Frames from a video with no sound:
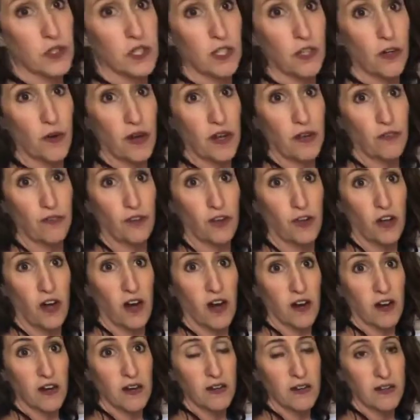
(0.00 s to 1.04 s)
with a grateful
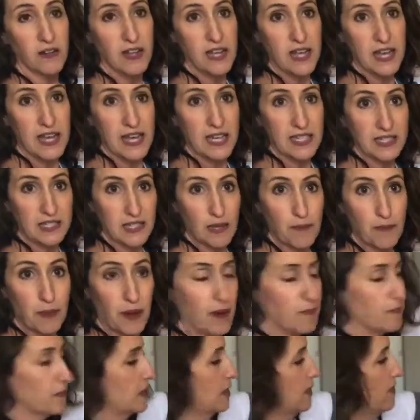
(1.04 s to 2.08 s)
heart. It's a
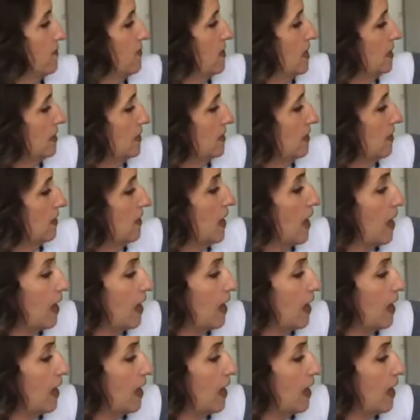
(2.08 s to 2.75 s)
pumpkin that's